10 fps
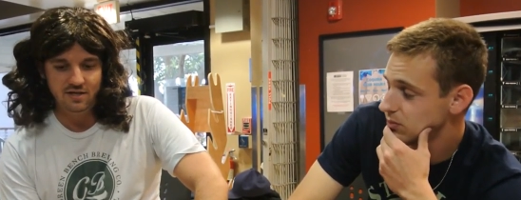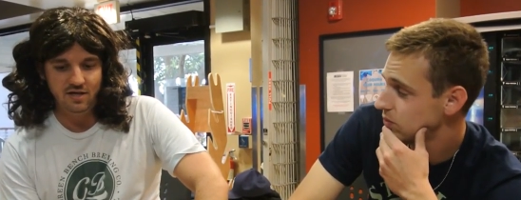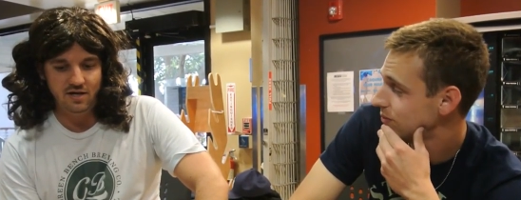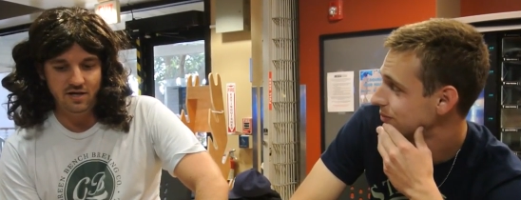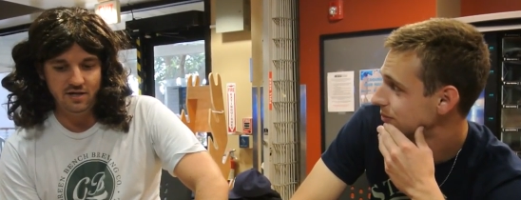
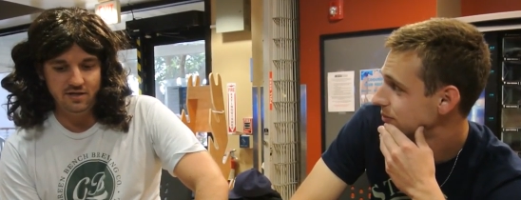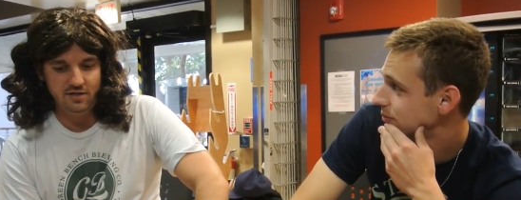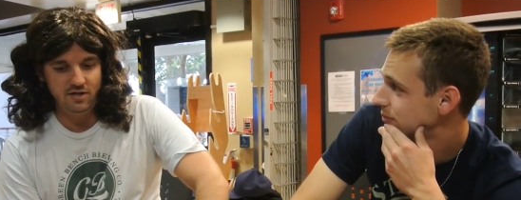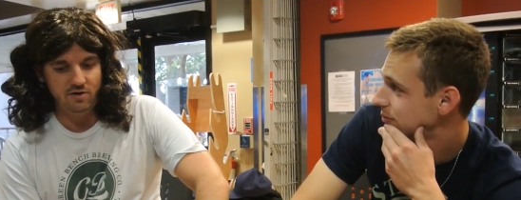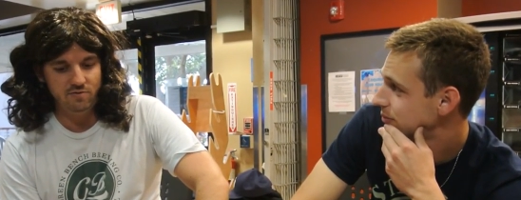Speaker 1: uh,
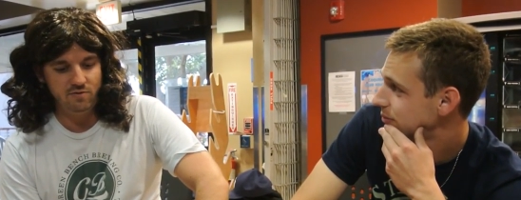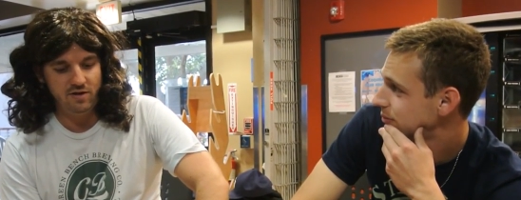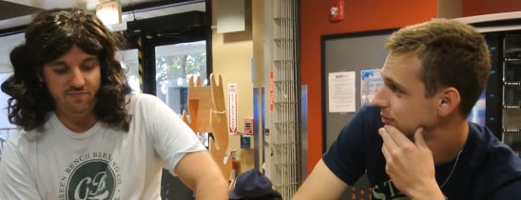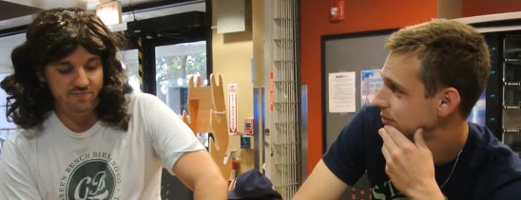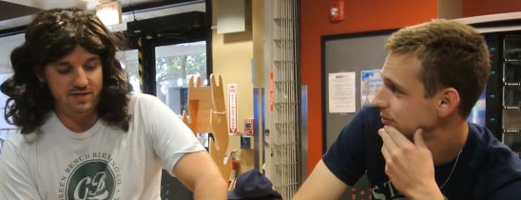you know,
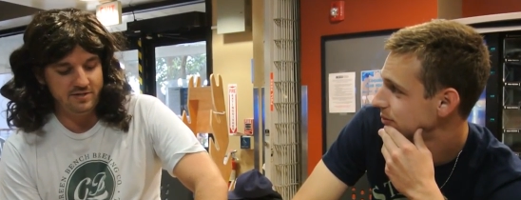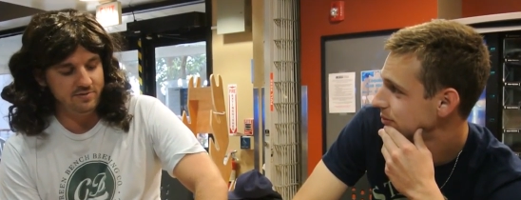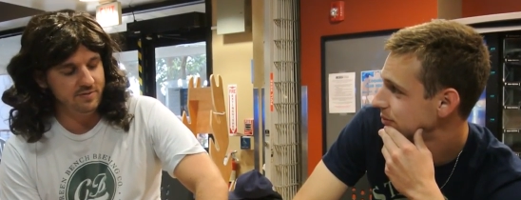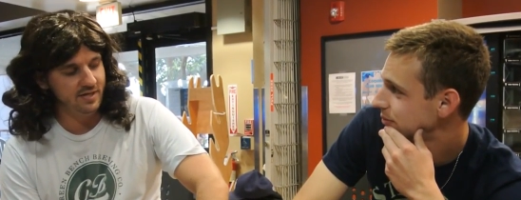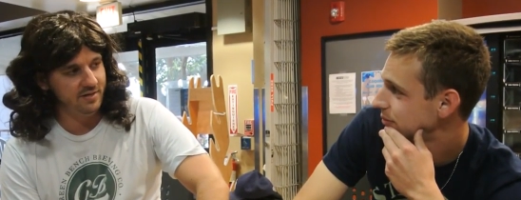if they do
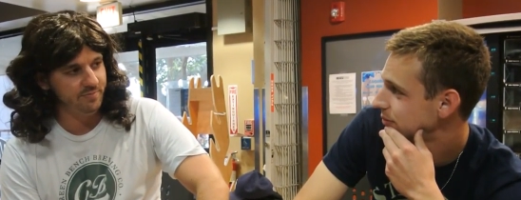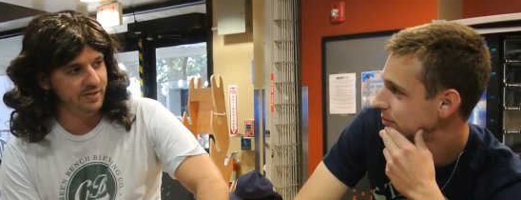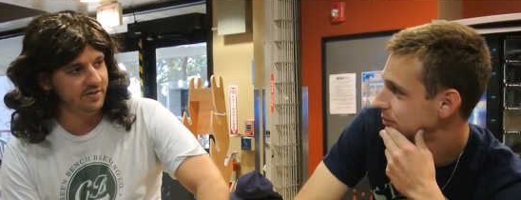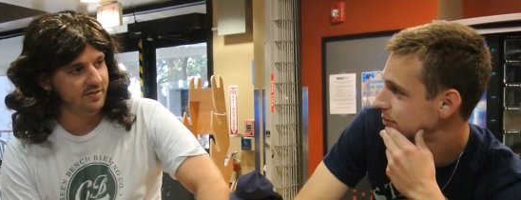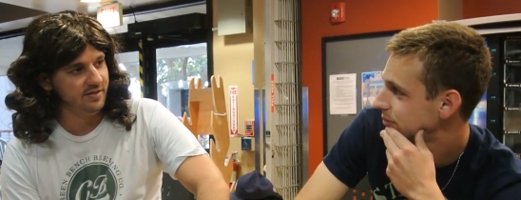get it
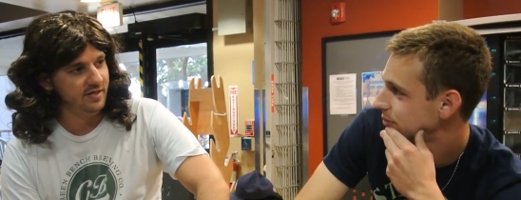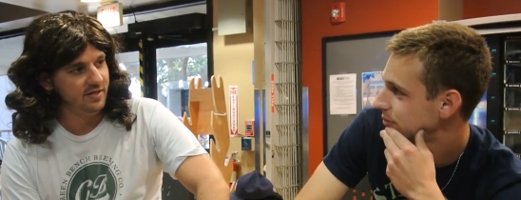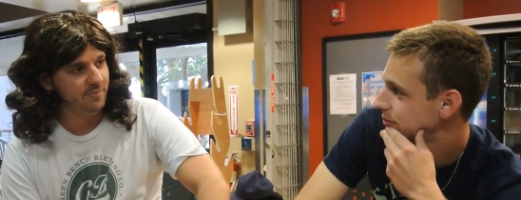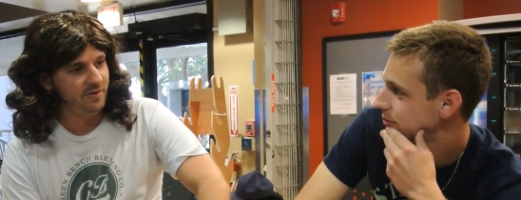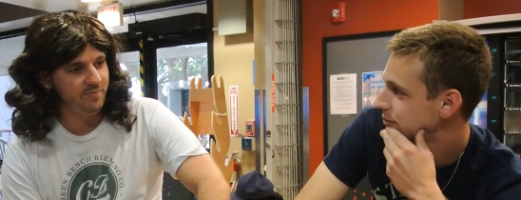built,
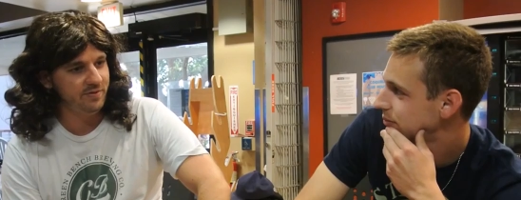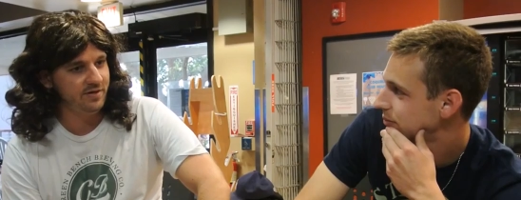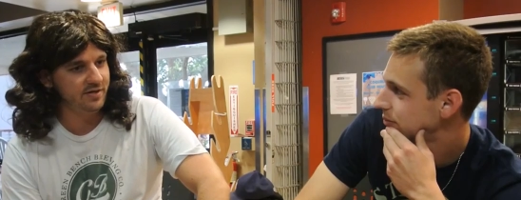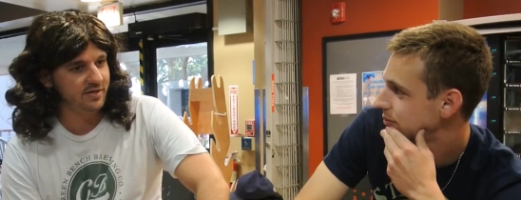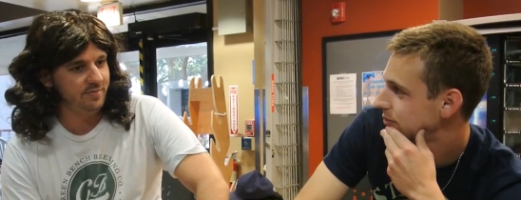people that
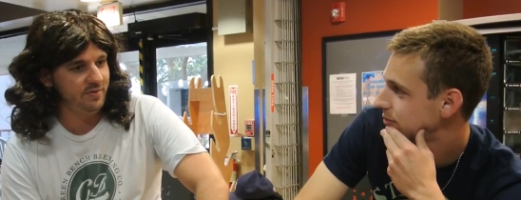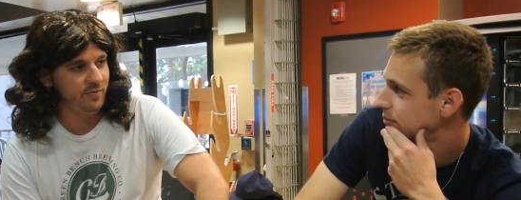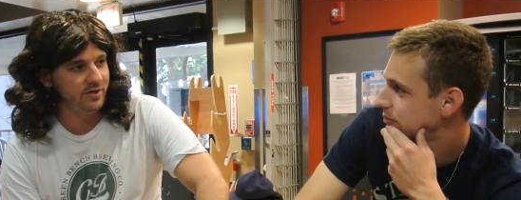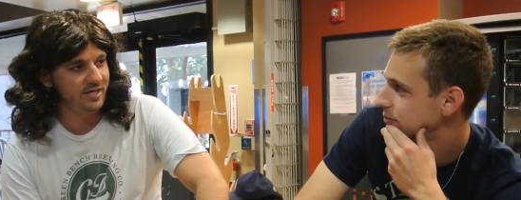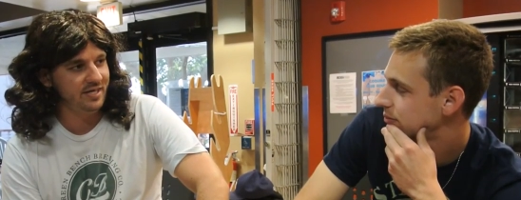are going to be
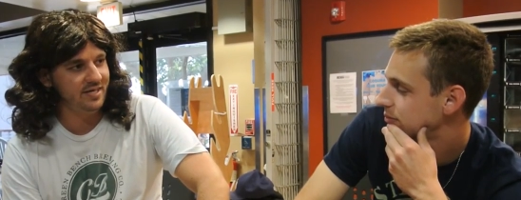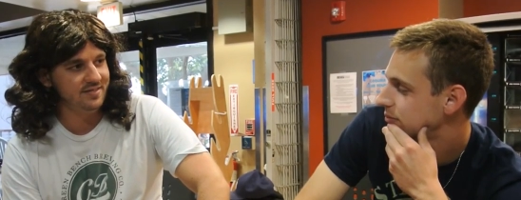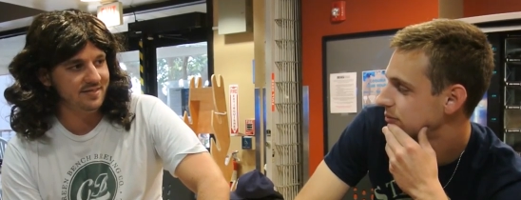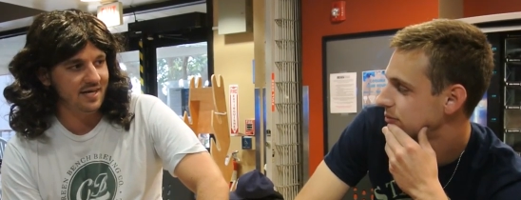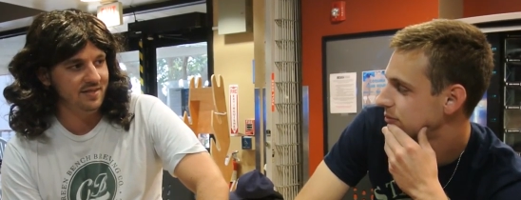working
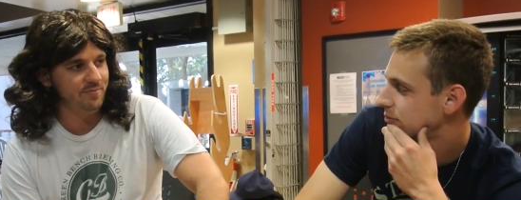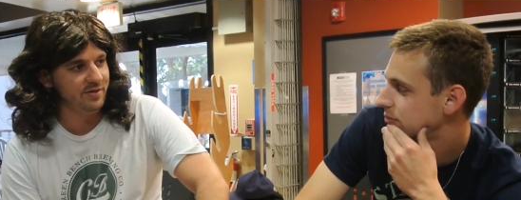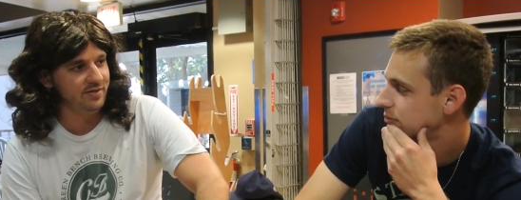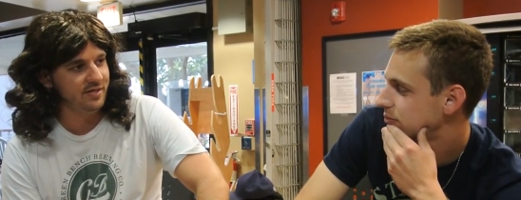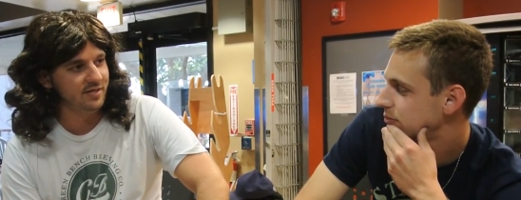inside the
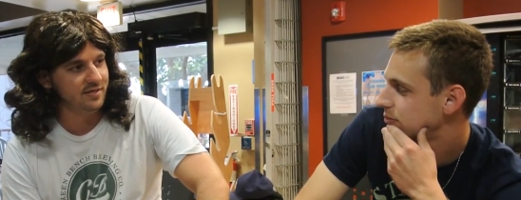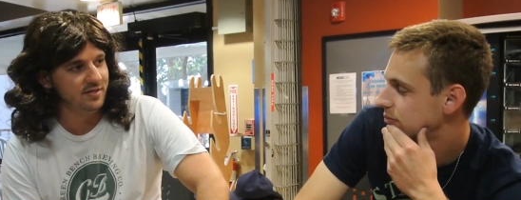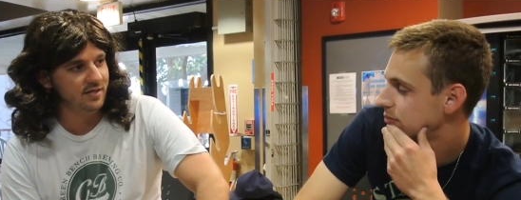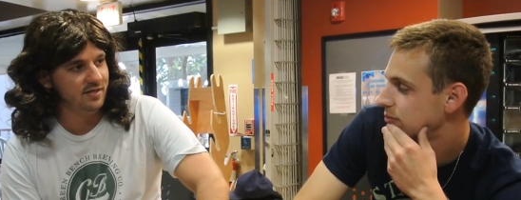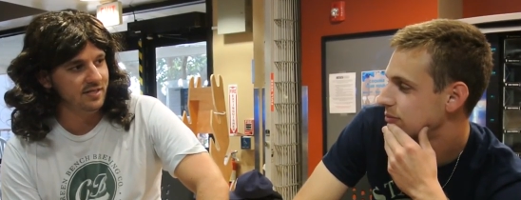building
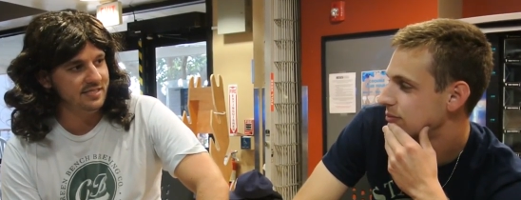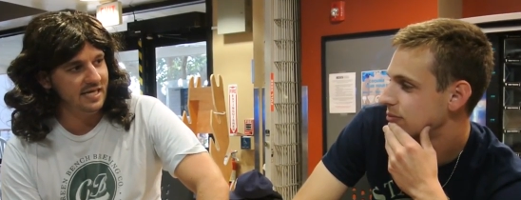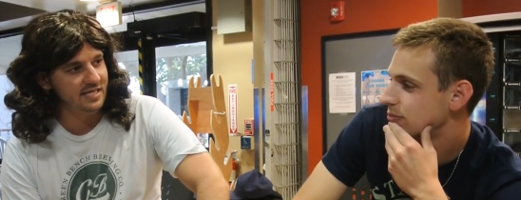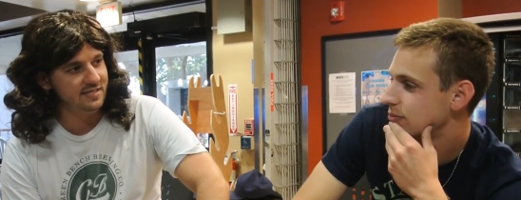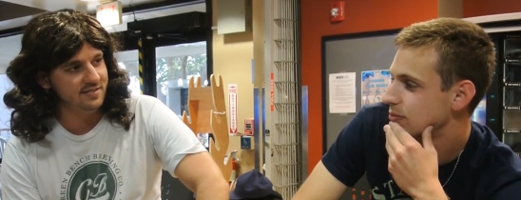and the
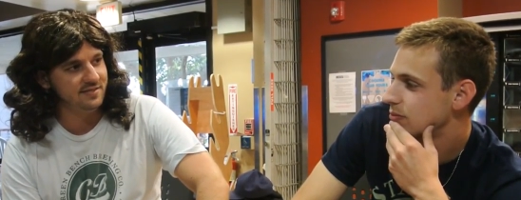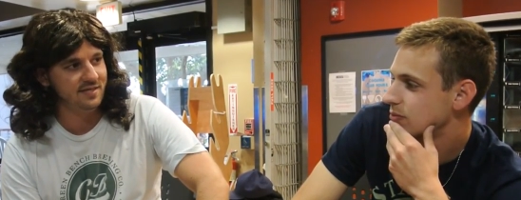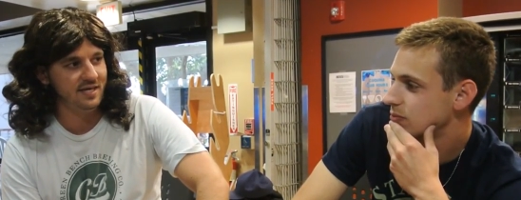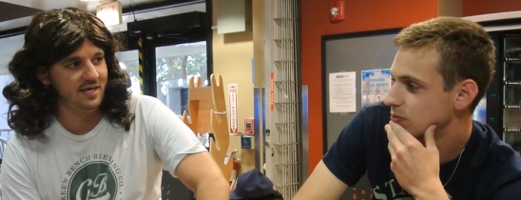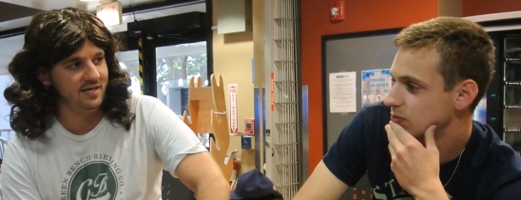tenants
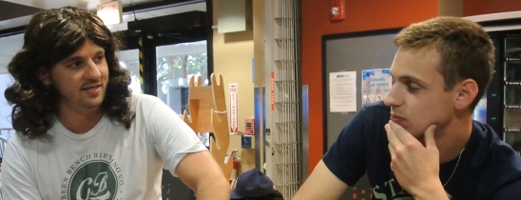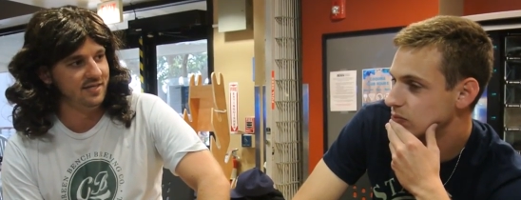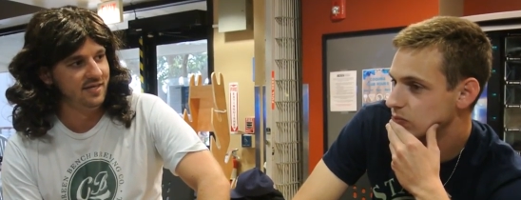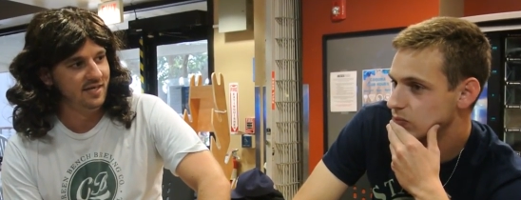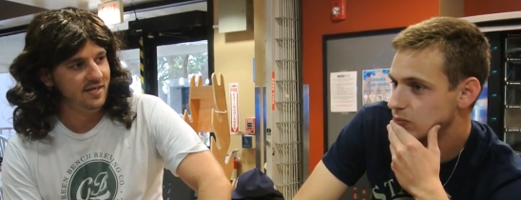and
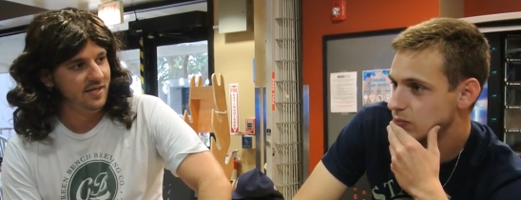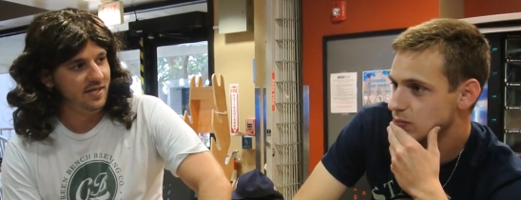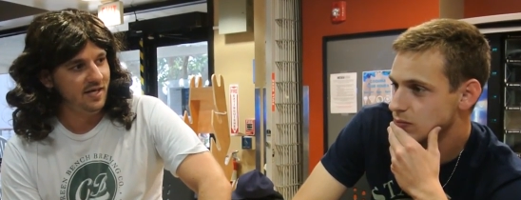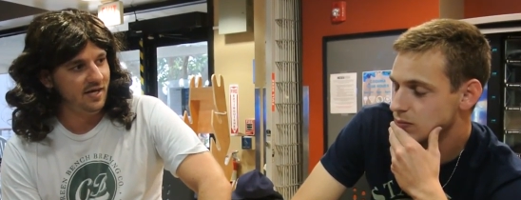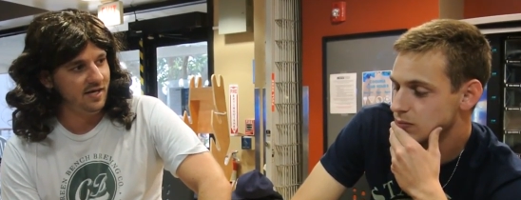
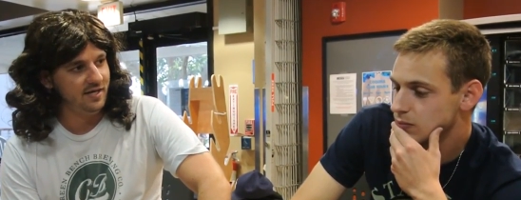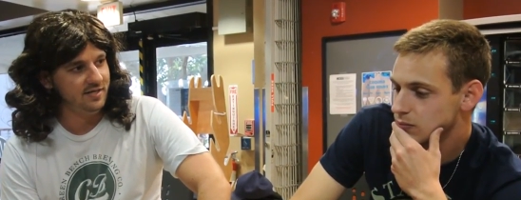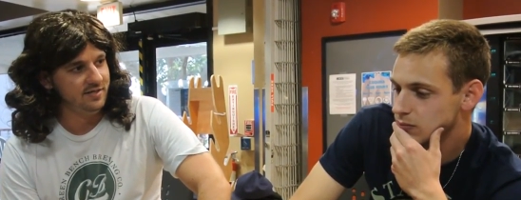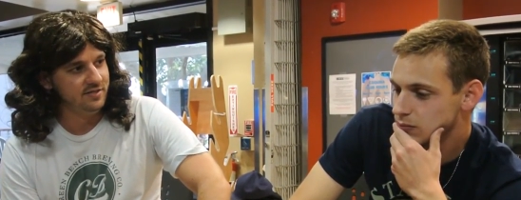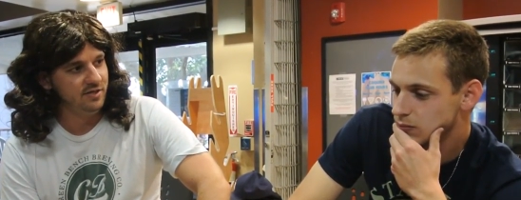uh,
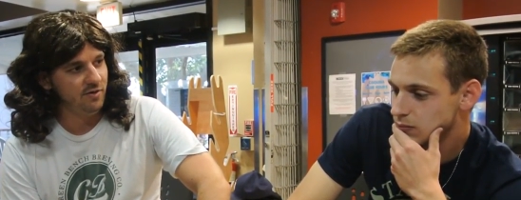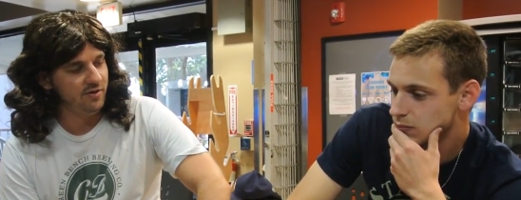you know